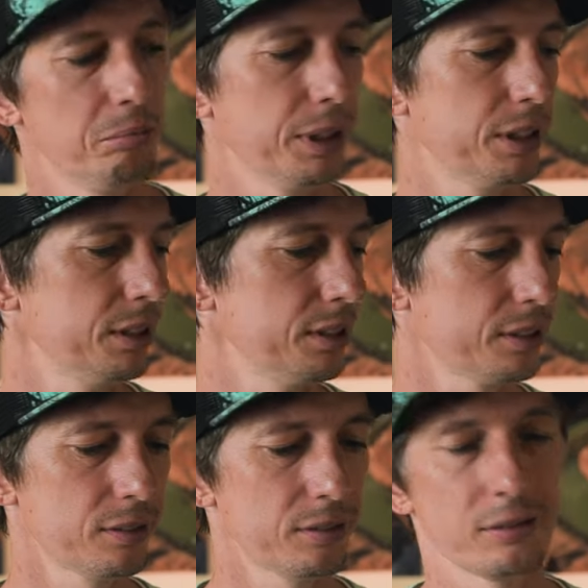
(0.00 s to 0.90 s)

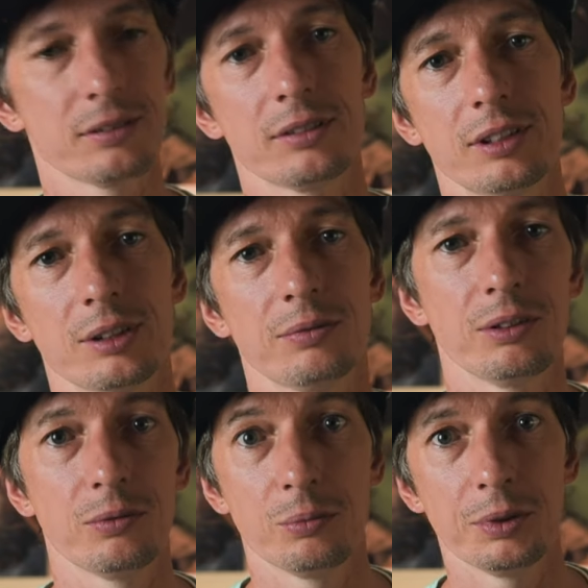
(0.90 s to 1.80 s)
because this
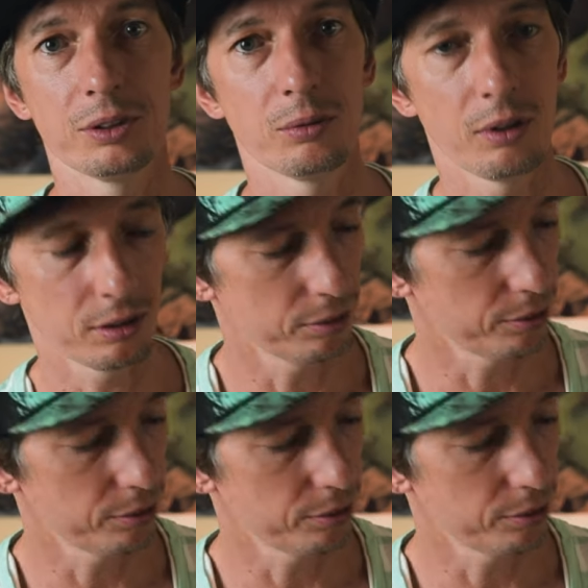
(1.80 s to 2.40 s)
video would be too long